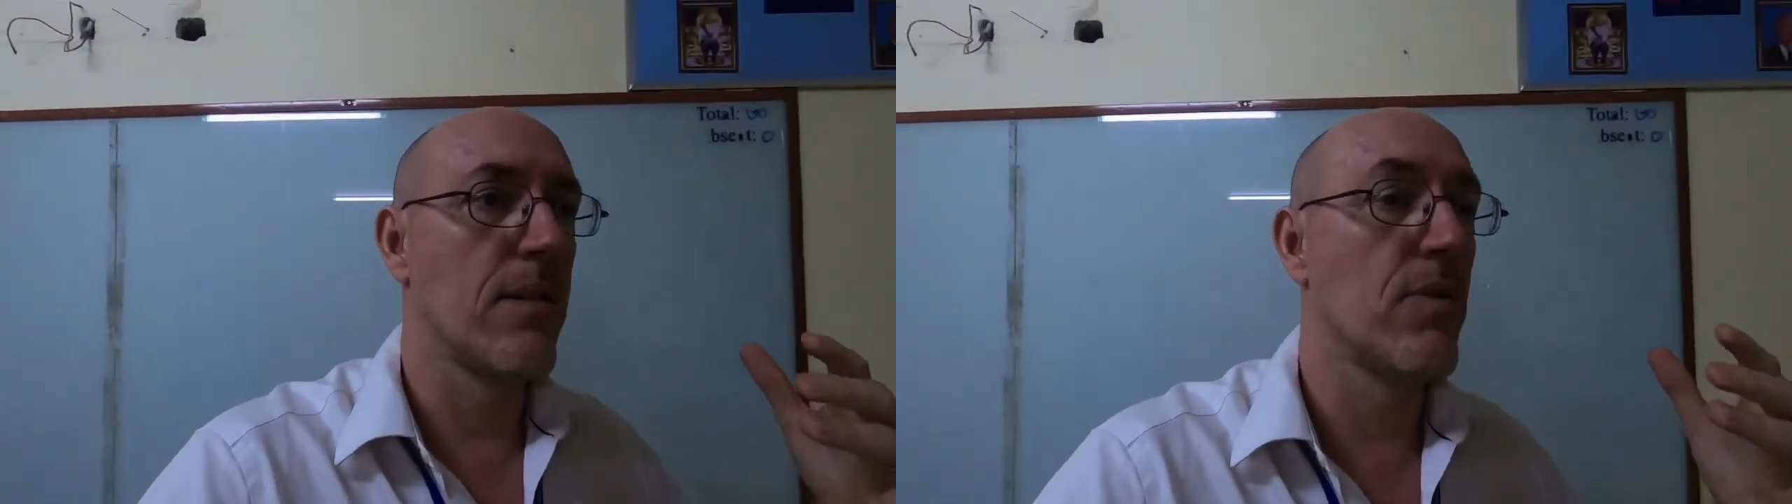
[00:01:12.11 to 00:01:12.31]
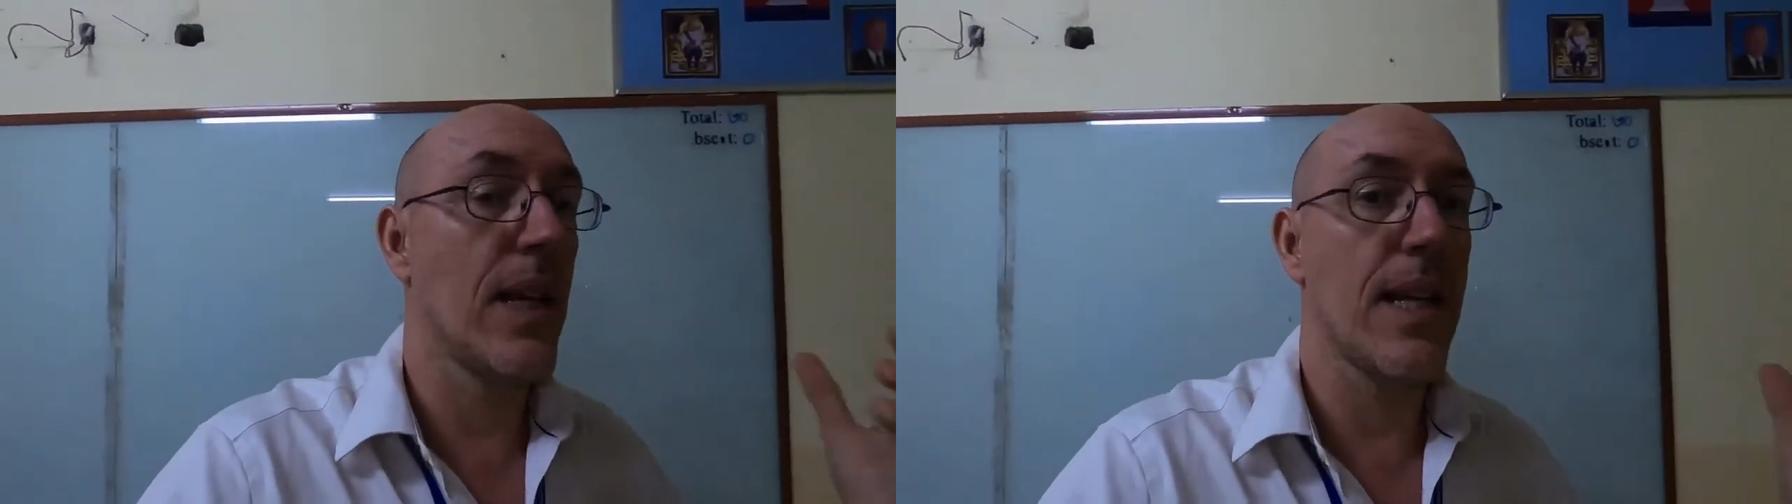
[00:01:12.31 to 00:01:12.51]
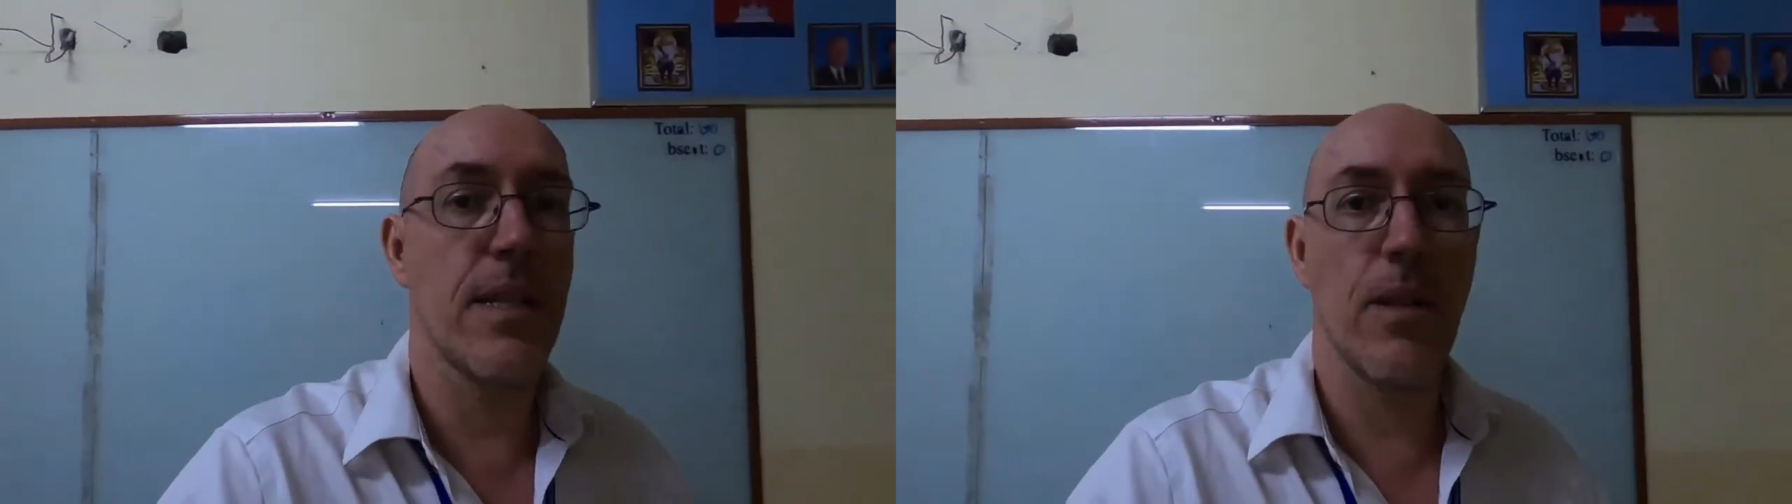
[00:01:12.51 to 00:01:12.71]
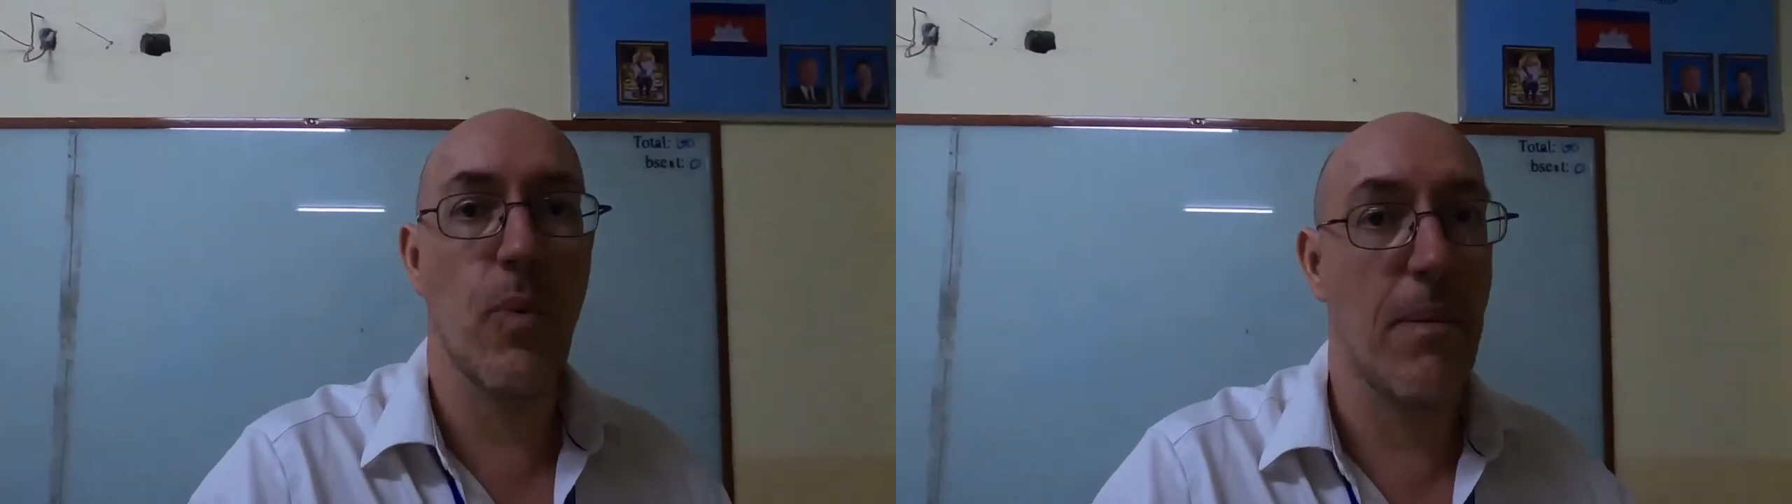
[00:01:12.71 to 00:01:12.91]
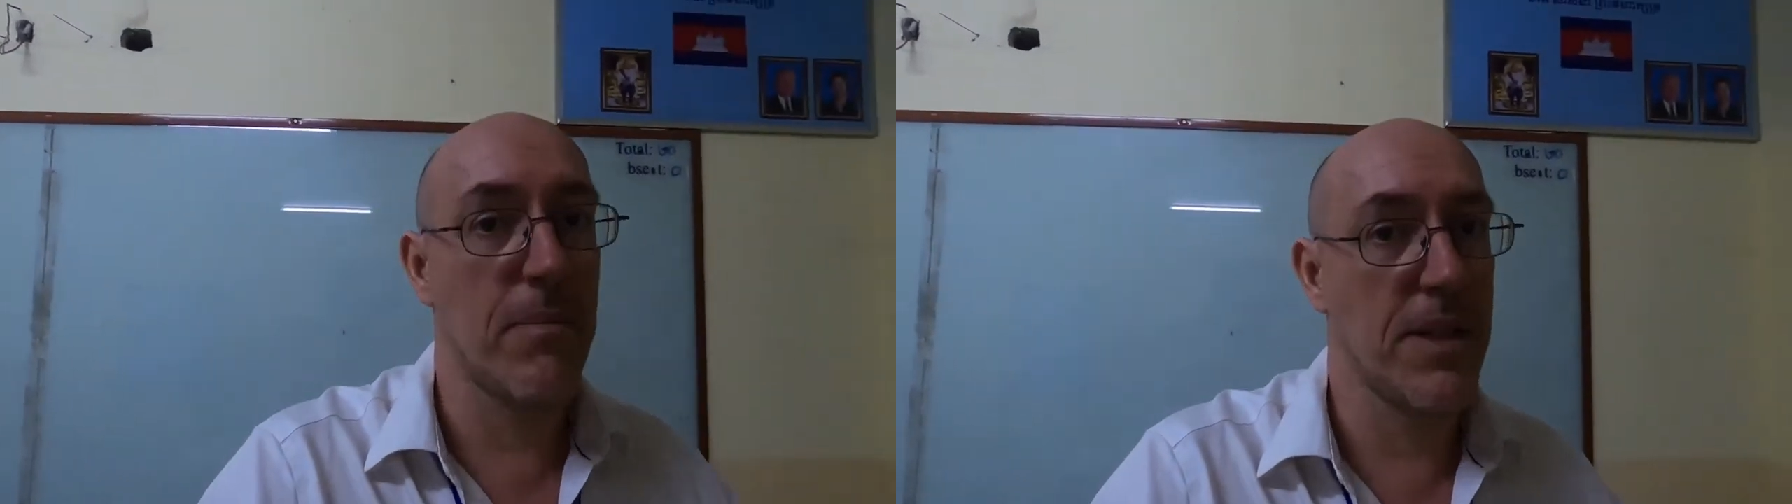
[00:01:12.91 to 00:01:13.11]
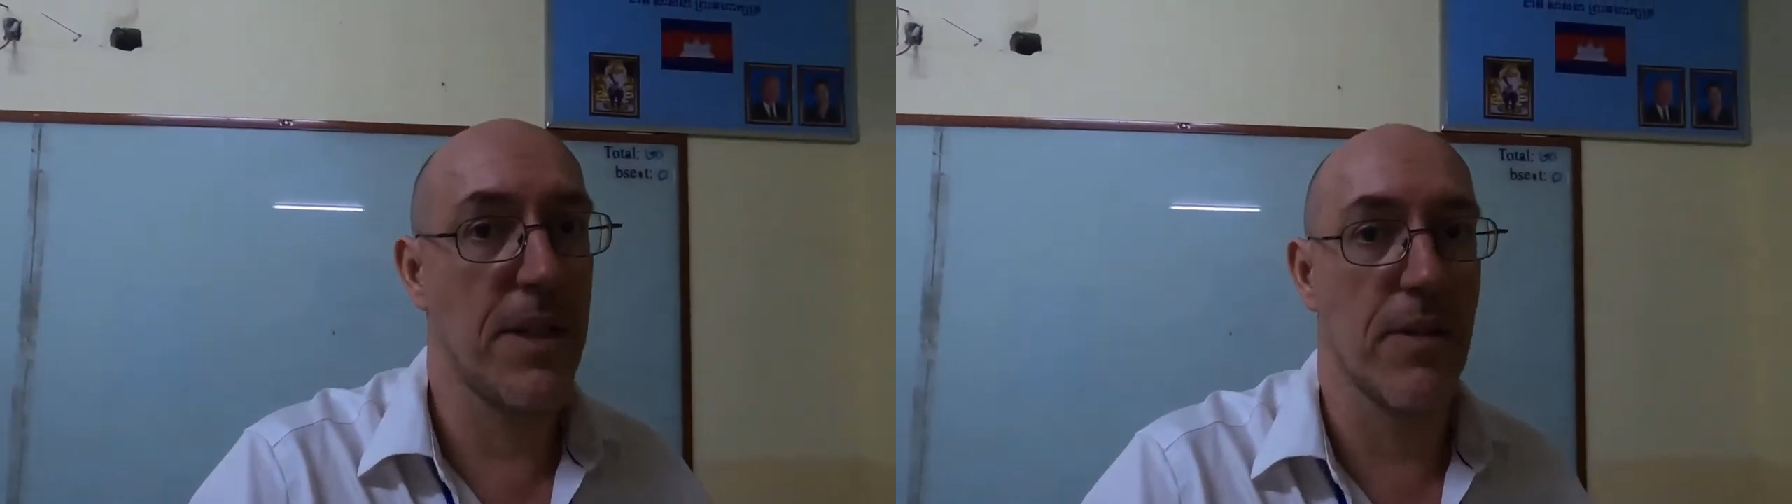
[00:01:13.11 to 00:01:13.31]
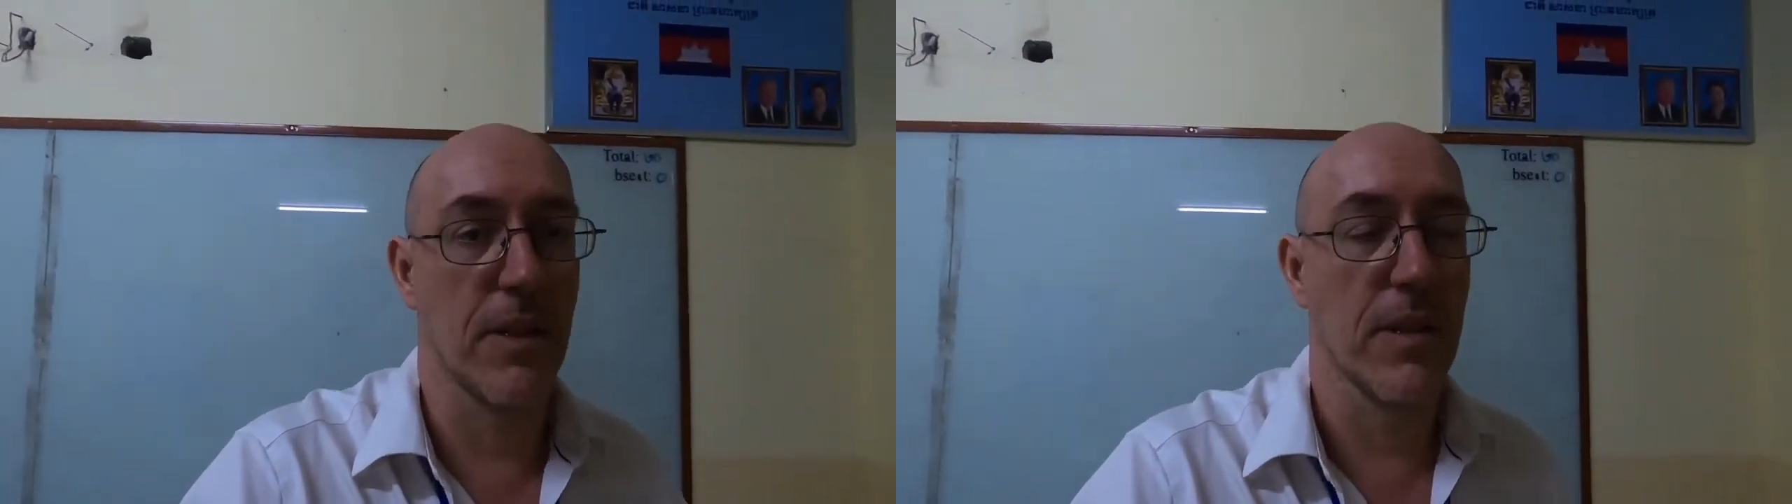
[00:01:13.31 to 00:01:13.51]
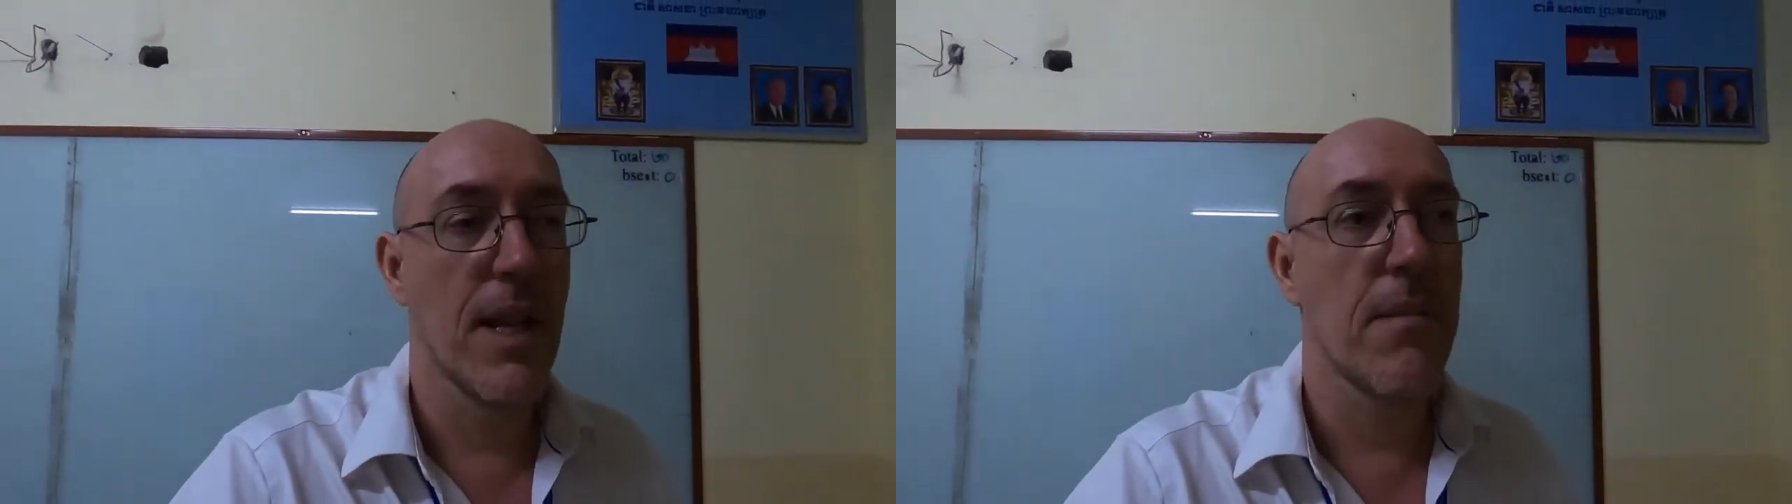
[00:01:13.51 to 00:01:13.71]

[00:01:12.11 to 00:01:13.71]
related web material.